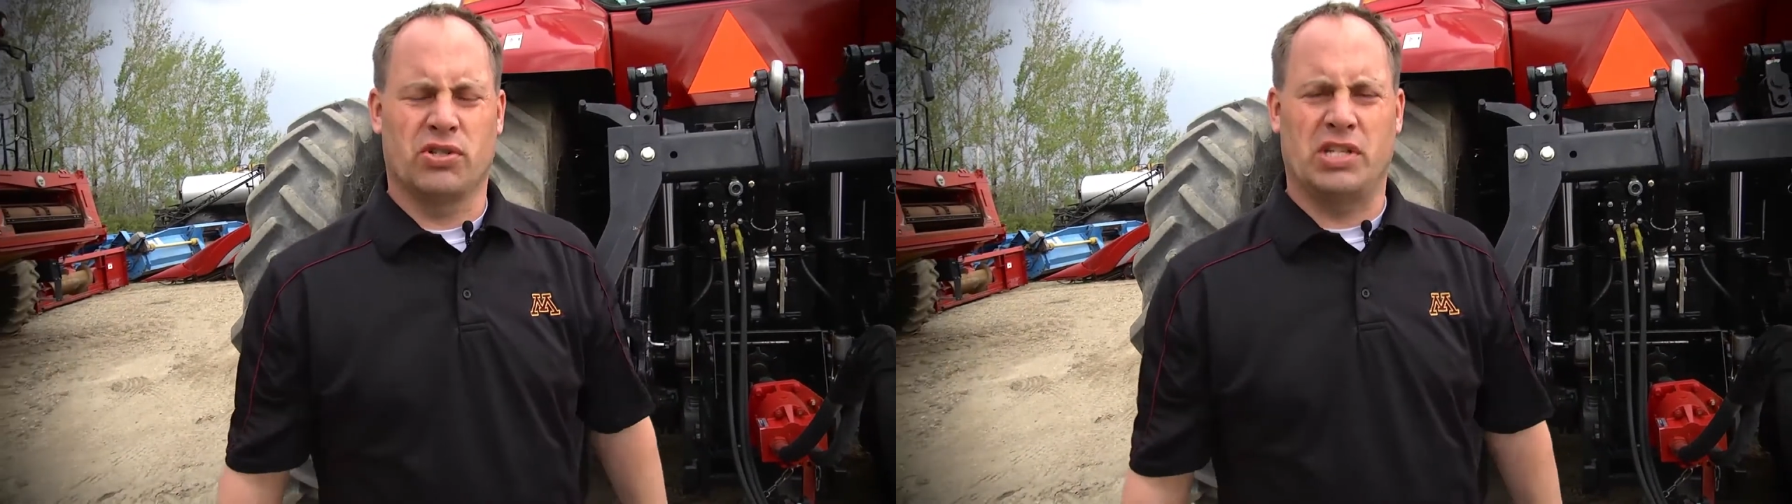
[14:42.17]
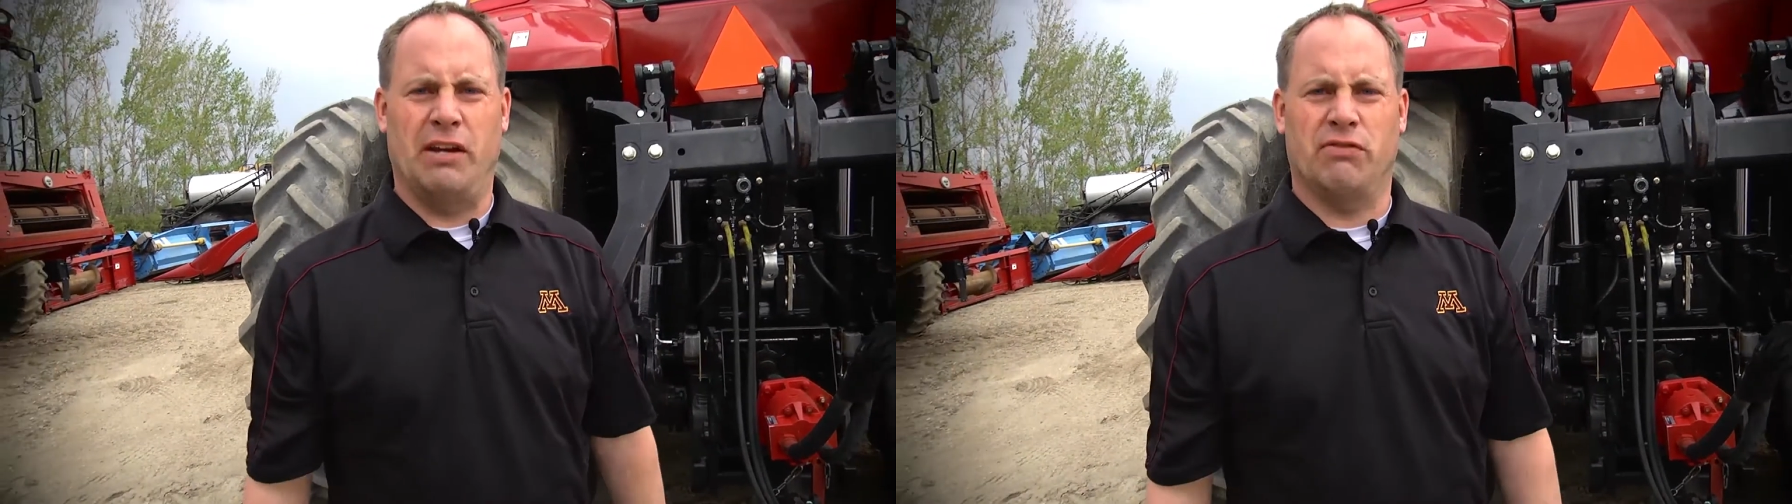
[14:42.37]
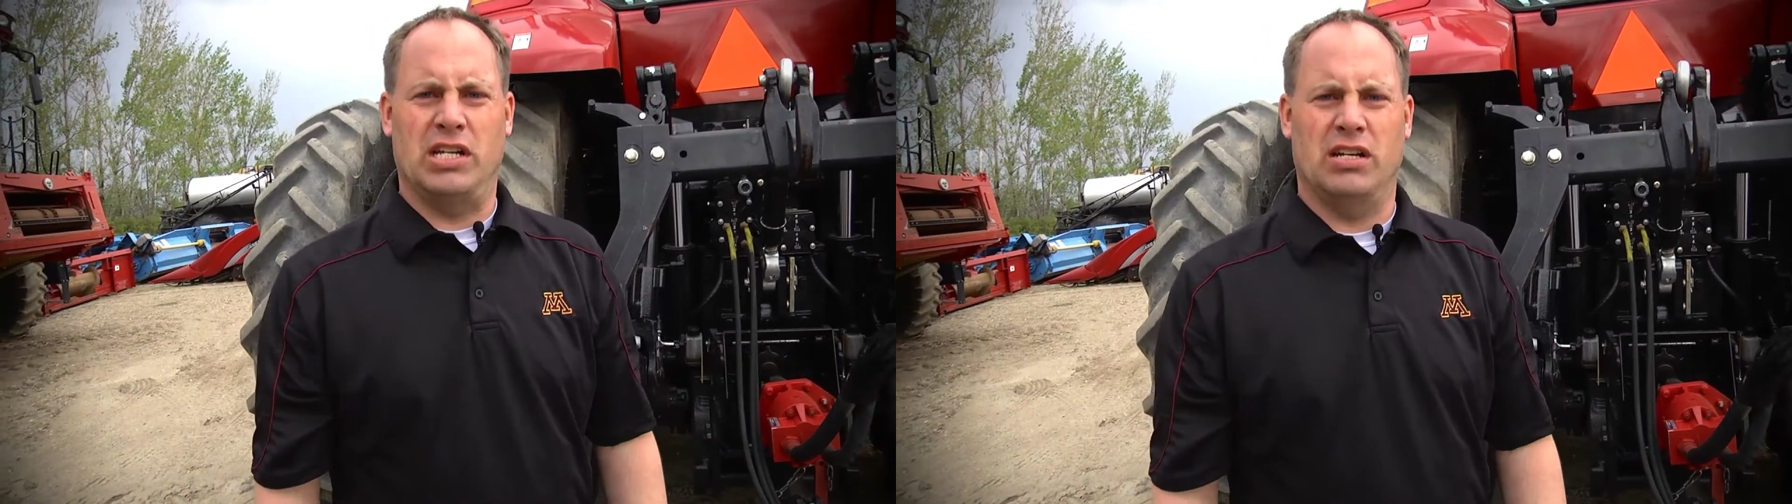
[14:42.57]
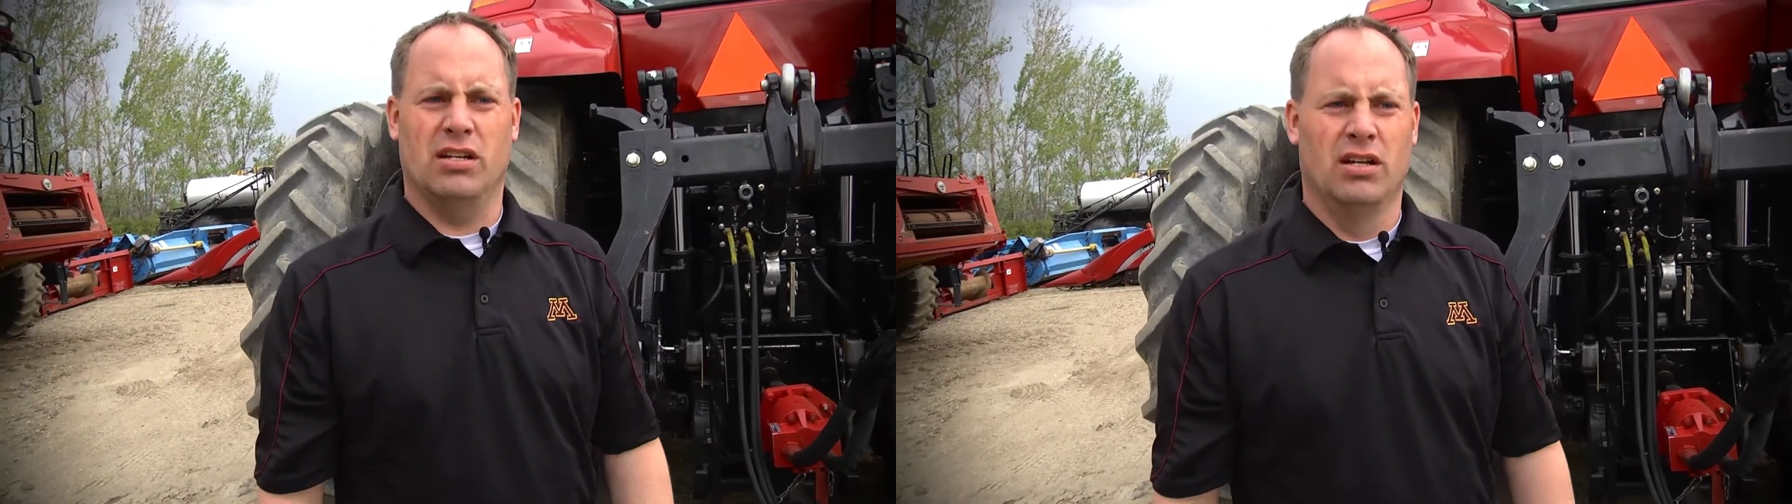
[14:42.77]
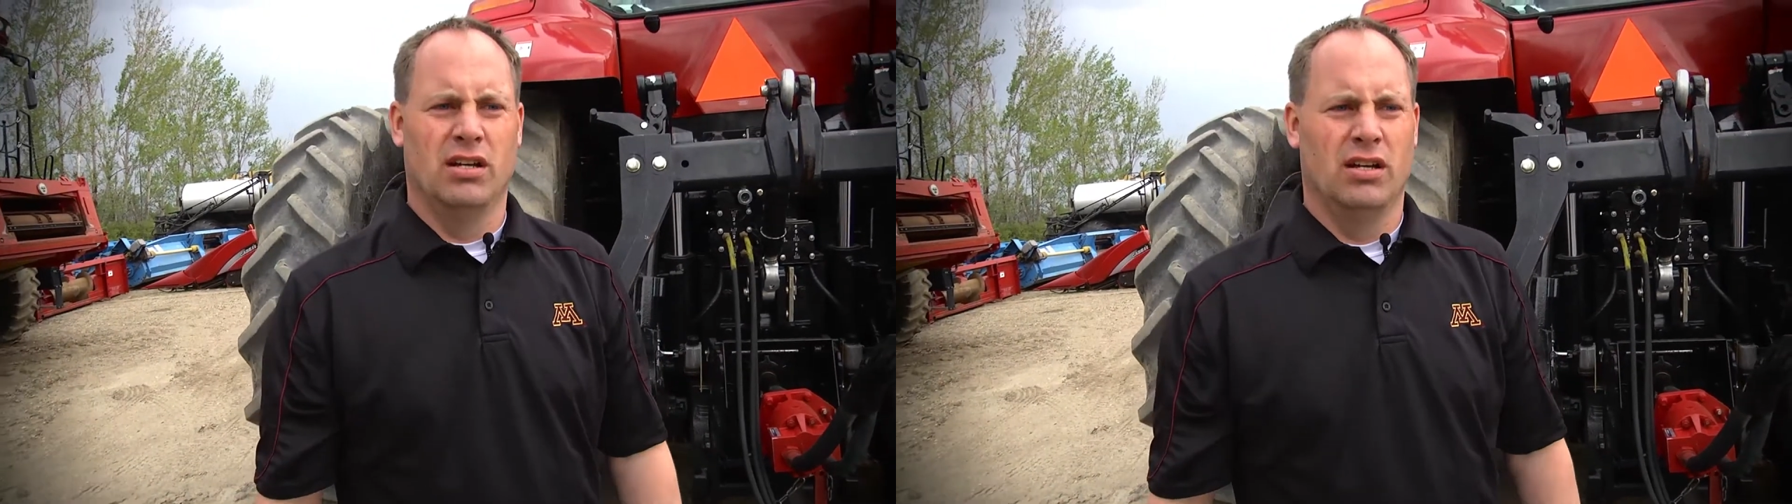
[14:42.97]
safety
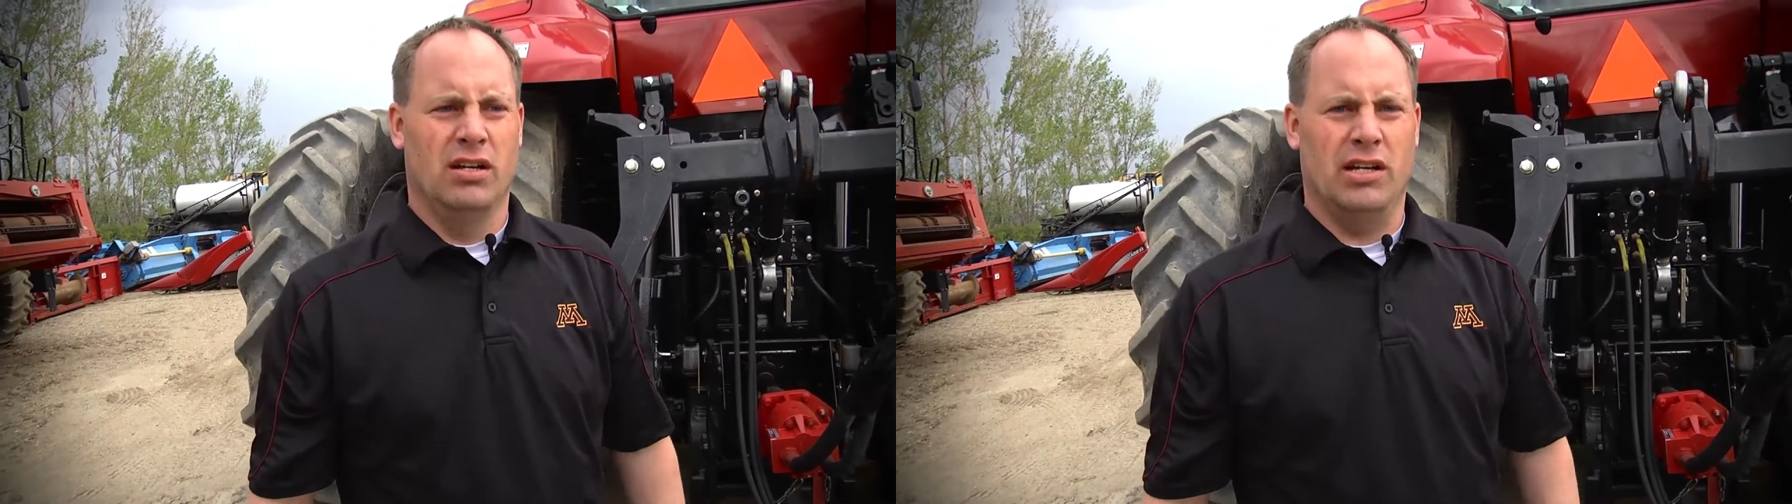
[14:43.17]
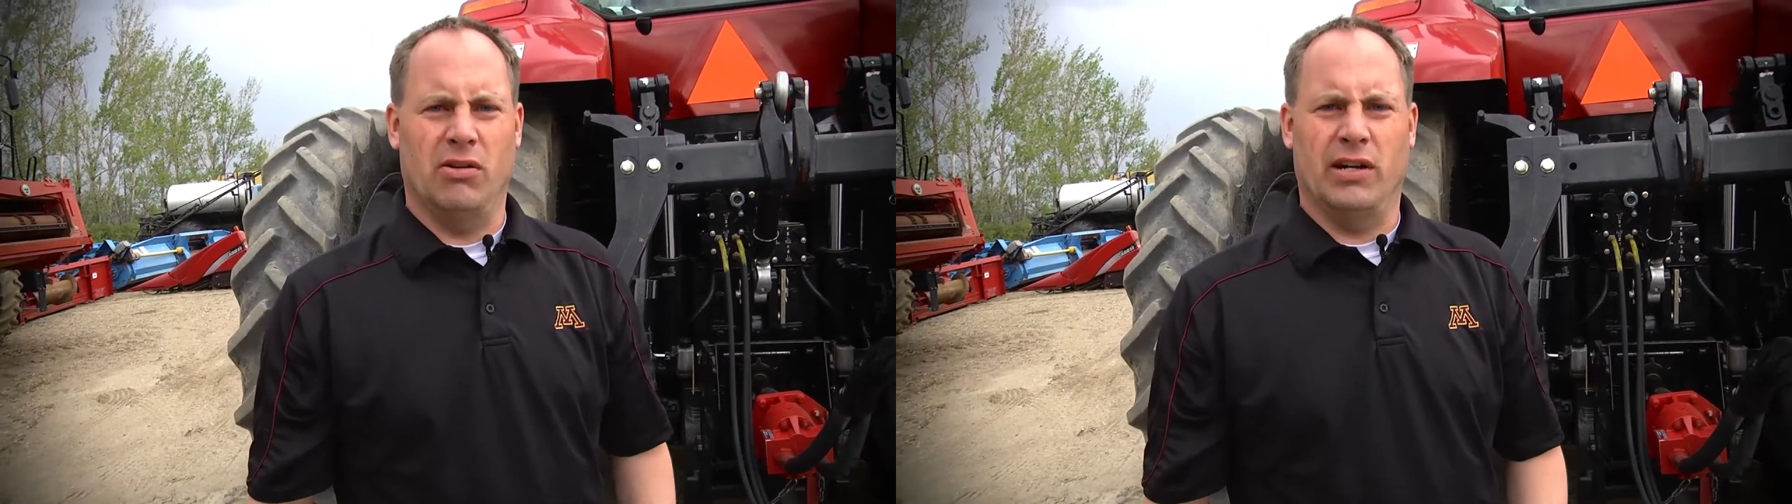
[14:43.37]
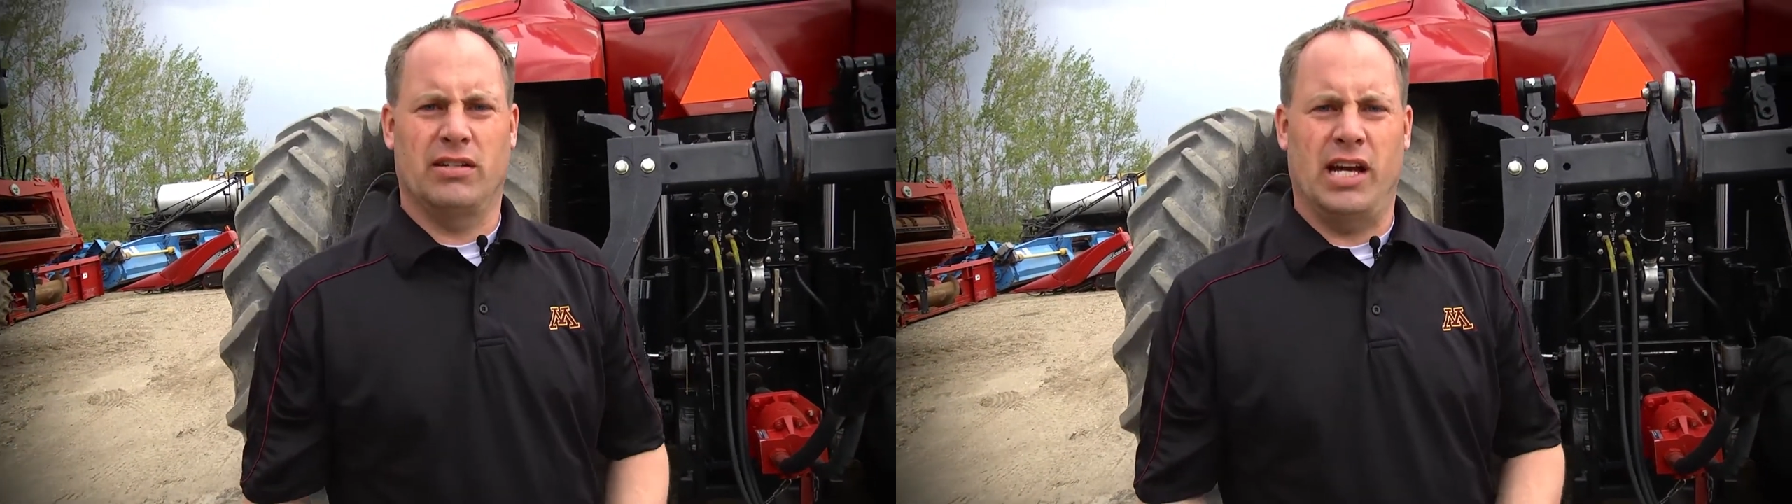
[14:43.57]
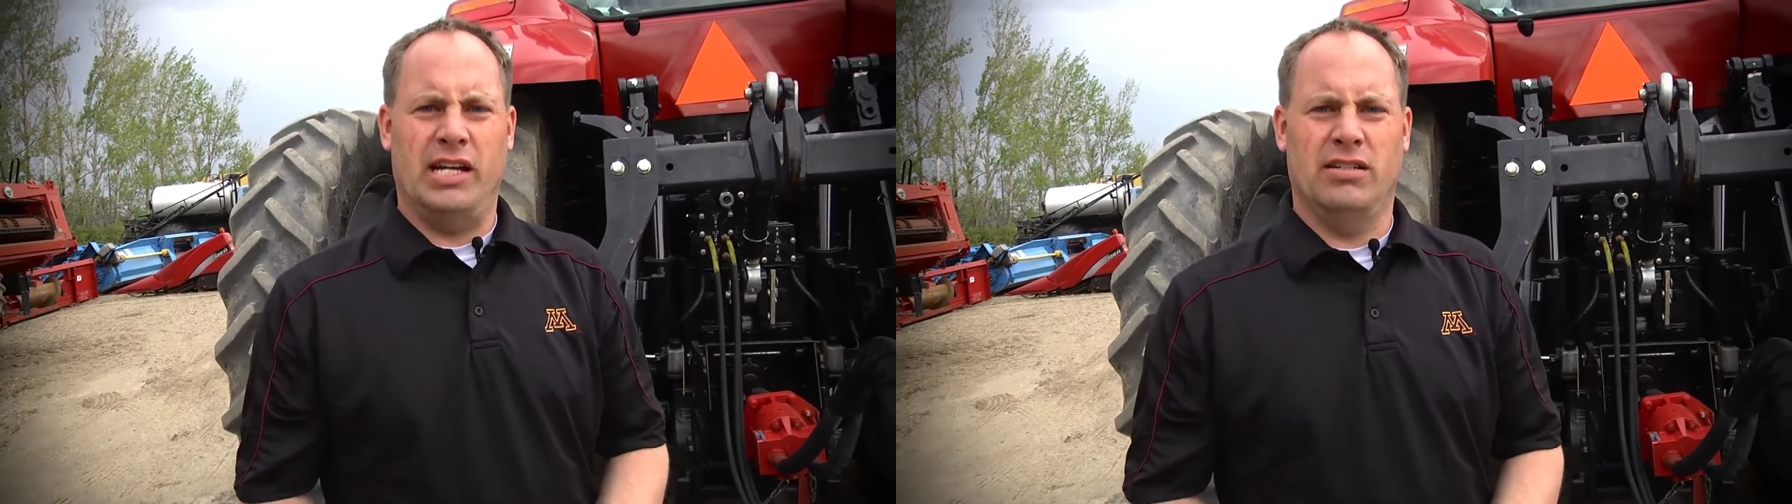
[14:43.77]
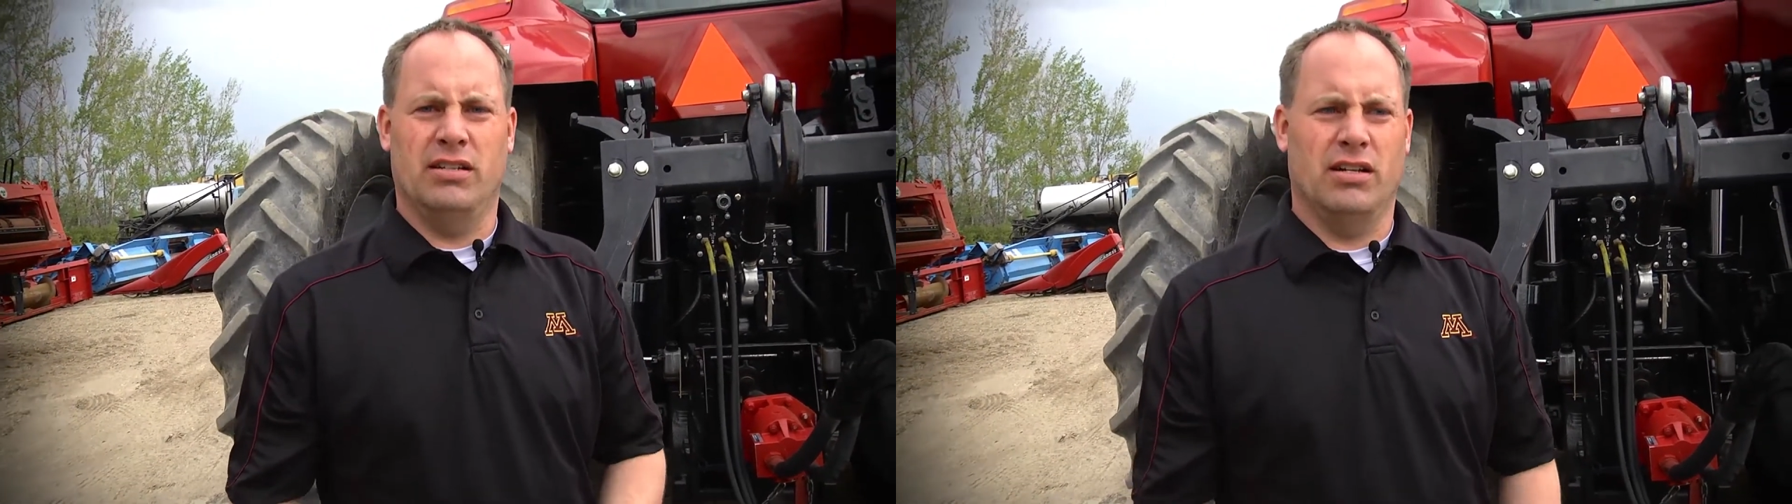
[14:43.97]
here at
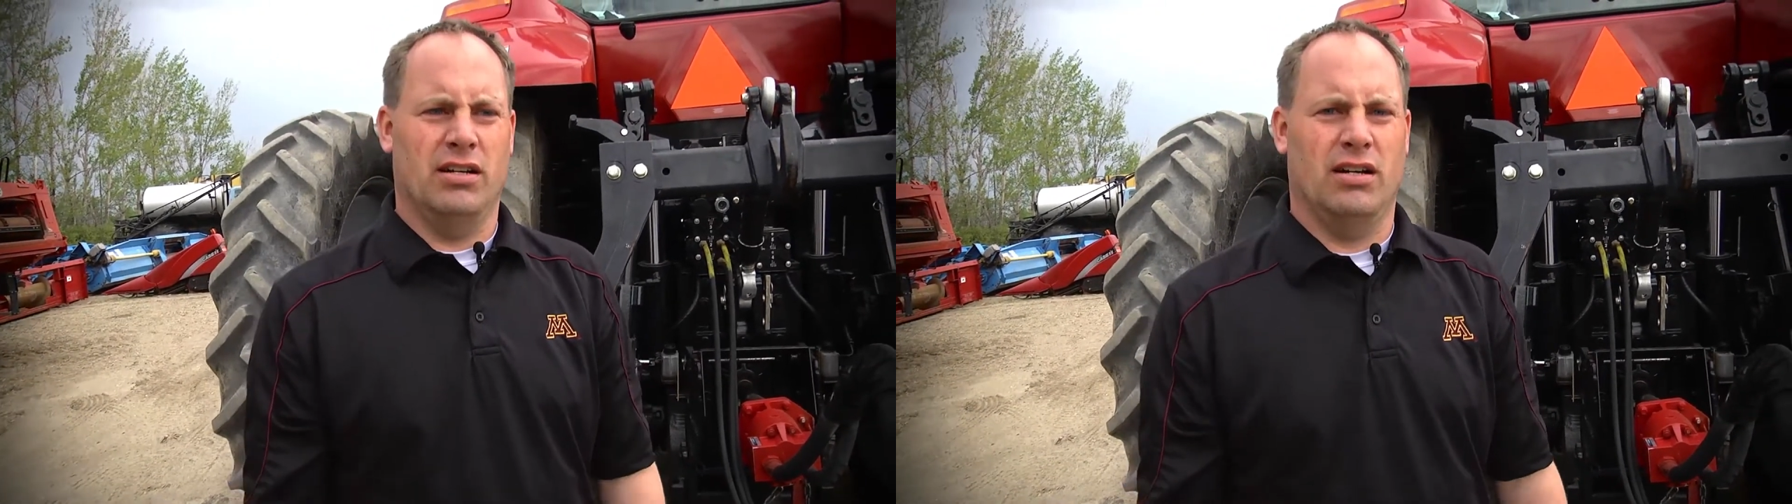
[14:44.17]
Titan.